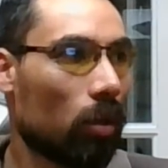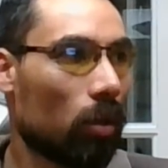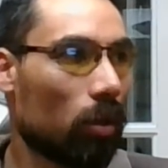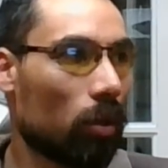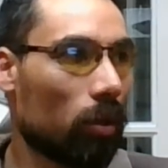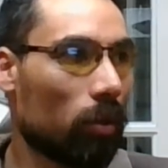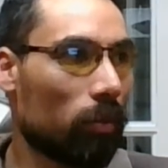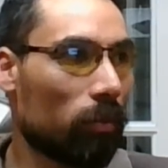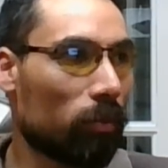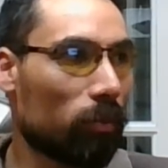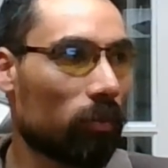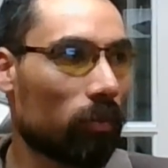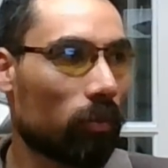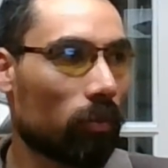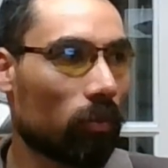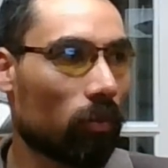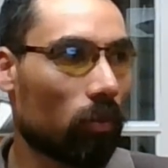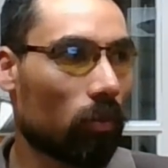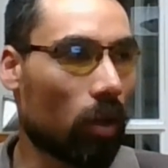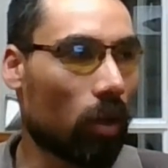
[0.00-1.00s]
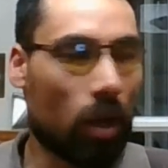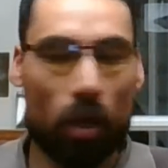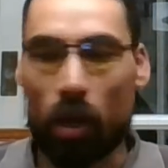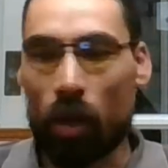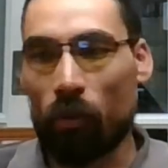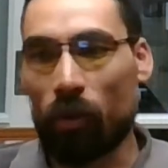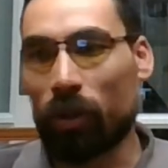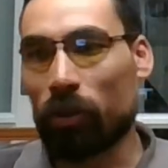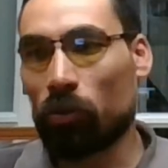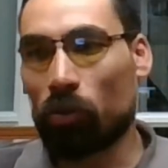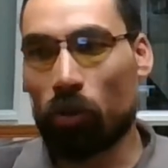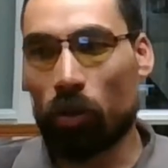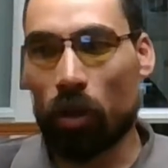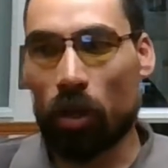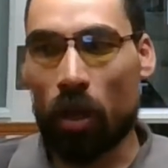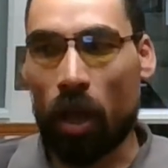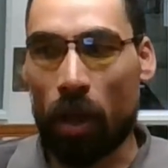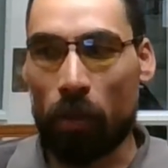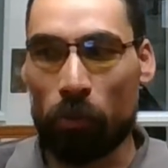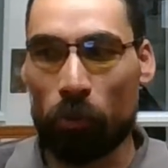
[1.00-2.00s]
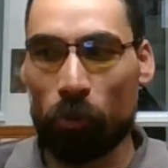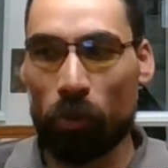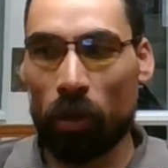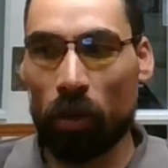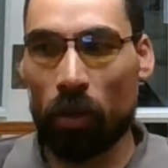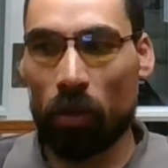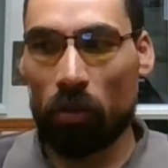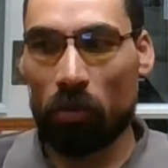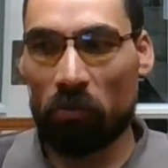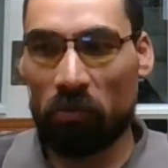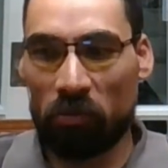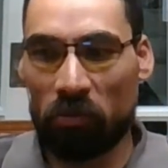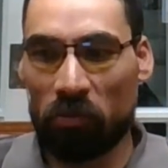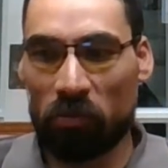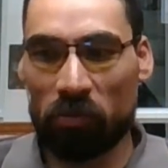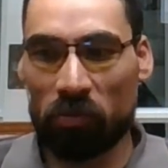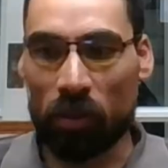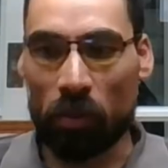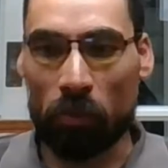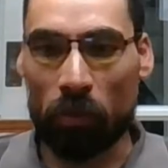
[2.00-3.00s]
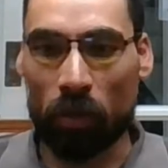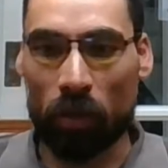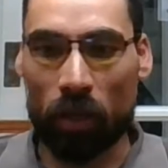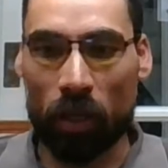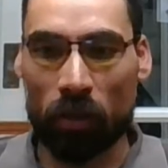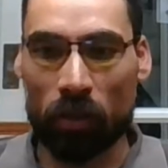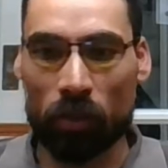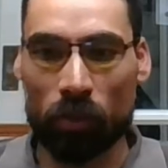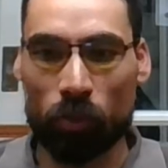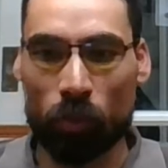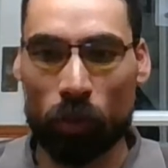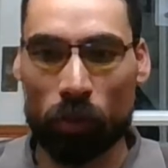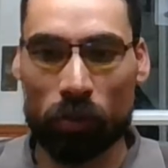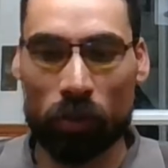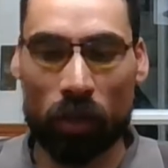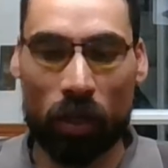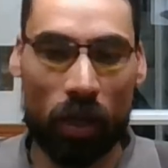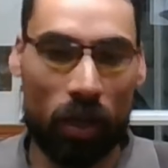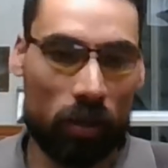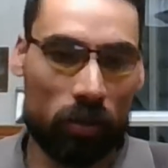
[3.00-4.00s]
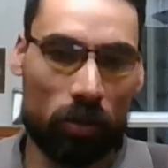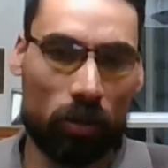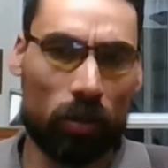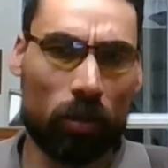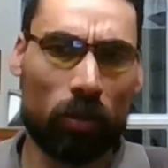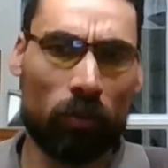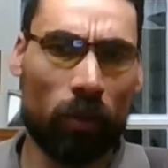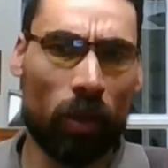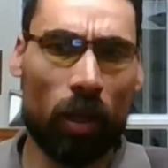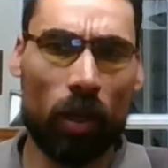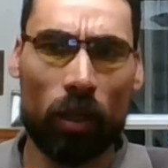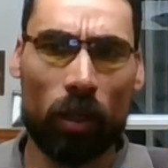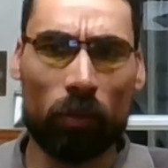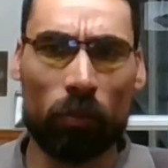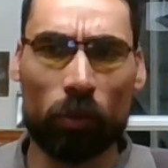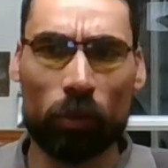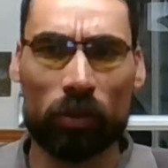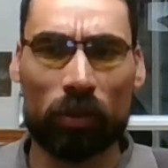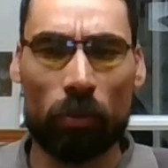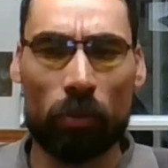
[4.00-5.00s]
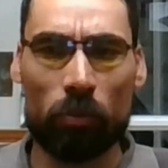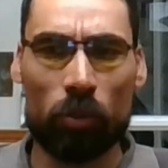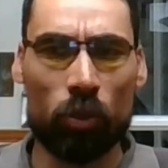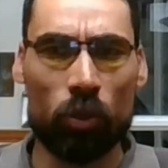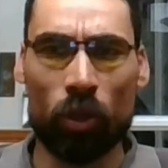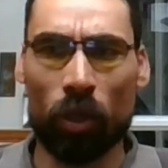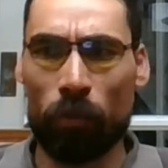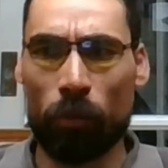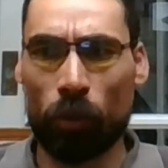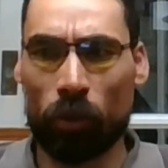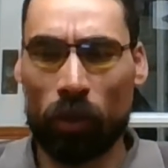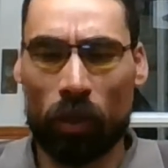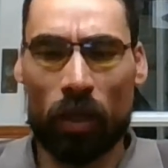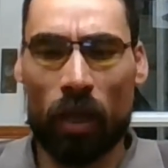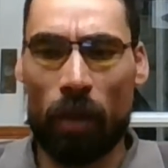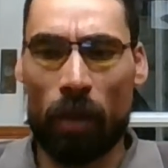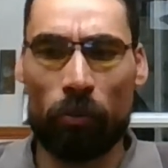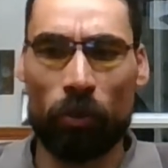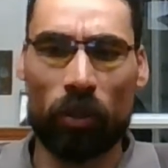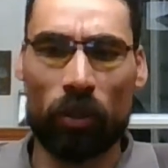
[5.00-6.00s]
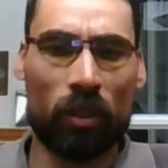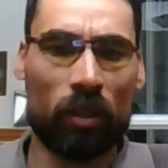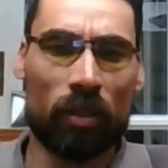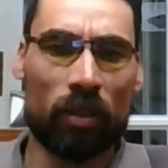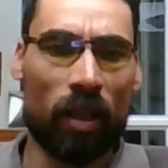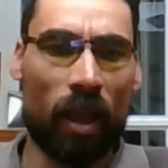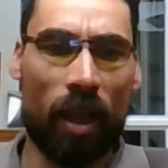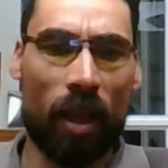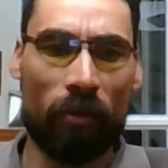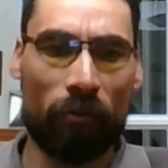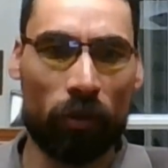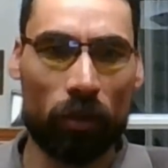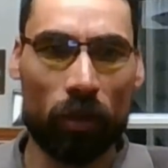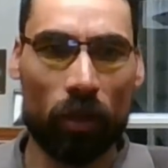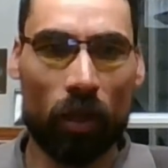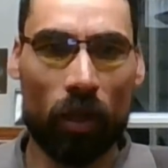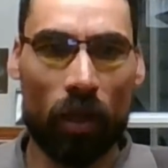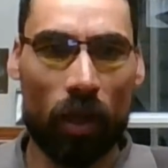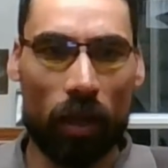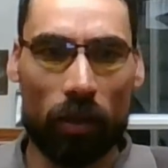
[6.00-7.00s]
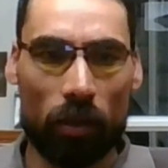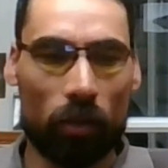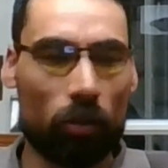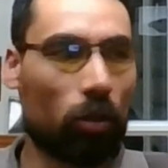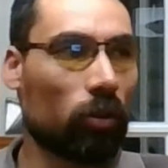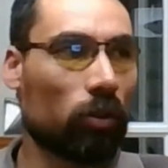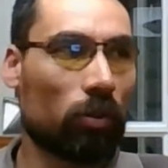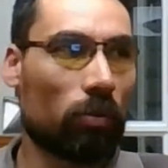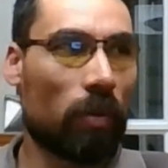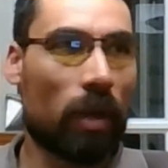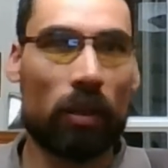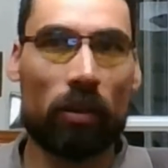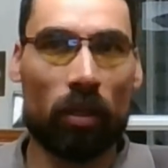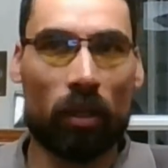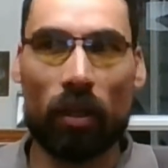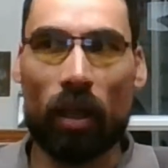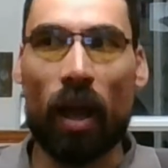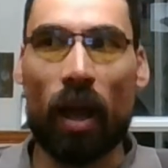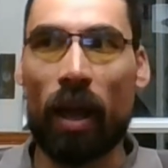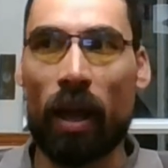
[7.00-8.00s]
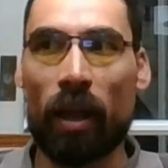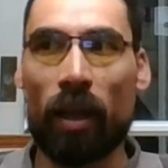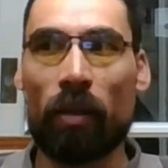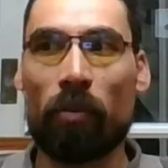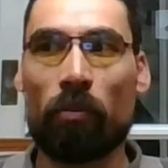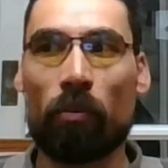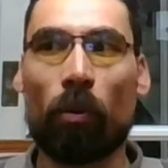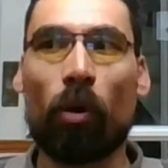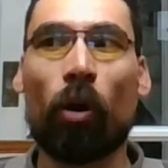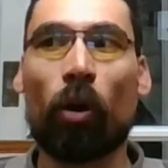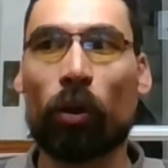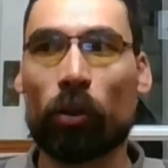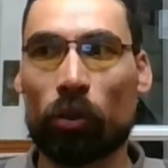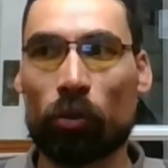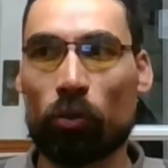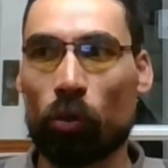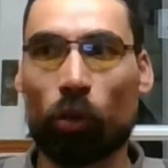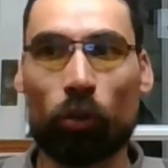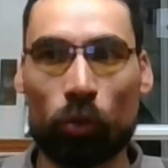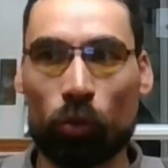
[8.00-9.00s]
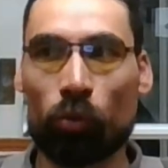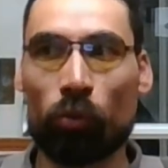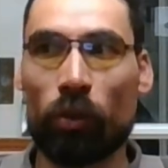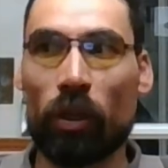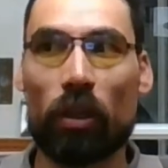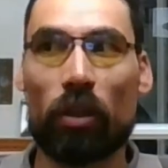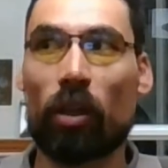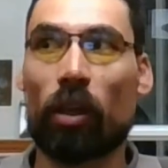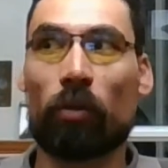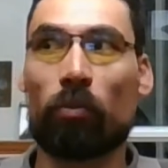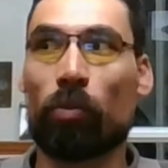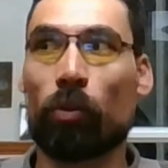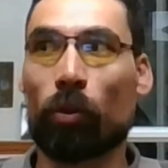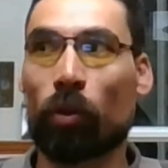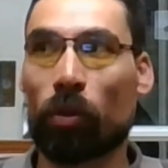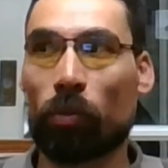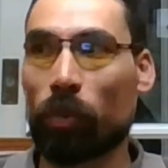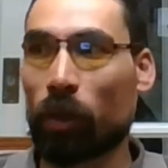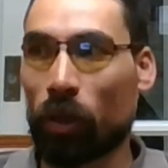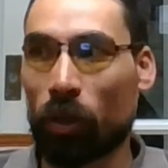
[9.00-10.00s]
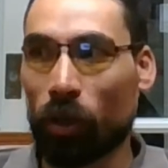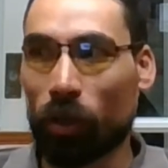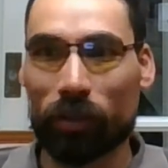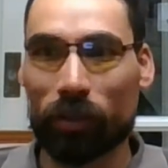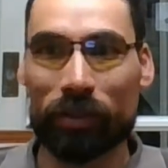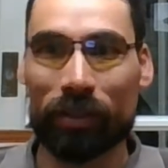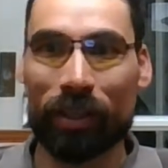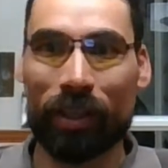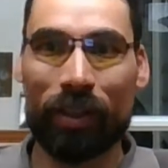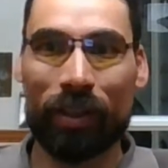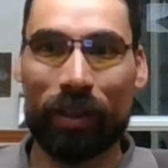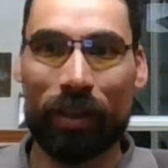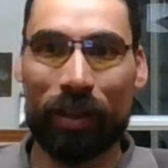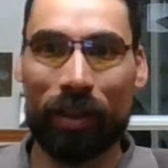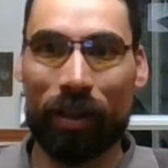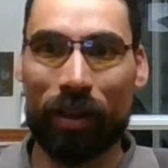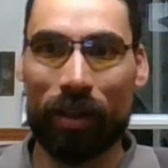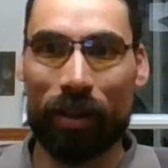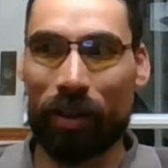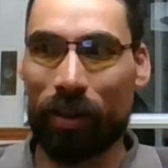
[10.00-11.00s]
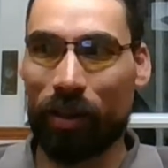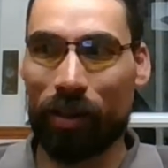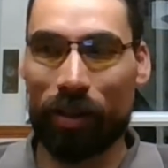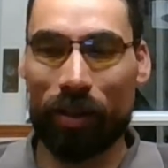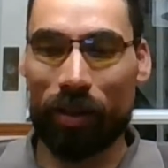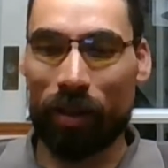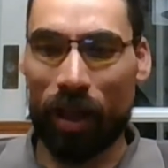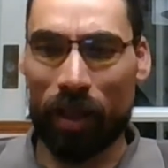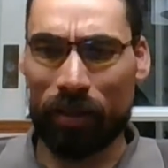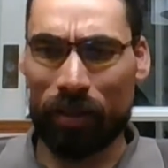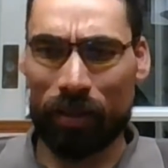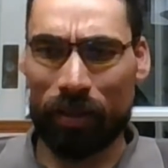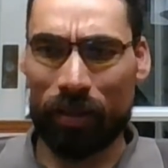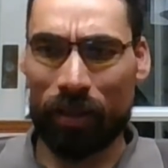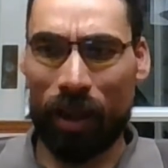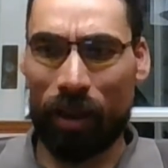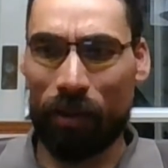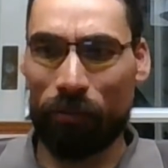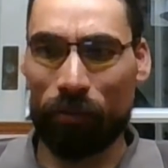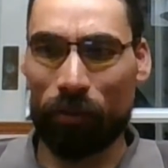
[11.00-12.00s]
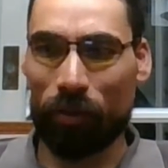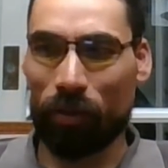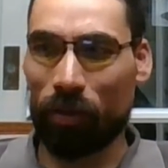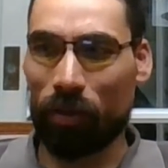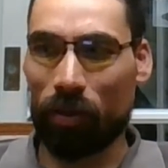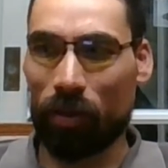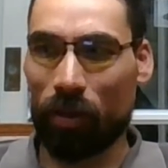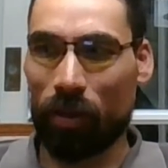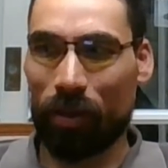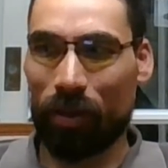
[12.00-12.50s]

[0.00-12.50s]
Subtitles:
I went to the library if something like this was the case, and if it was some newer book, the library didn't have it. And that also meant that I ought not to read that book because I didn't have the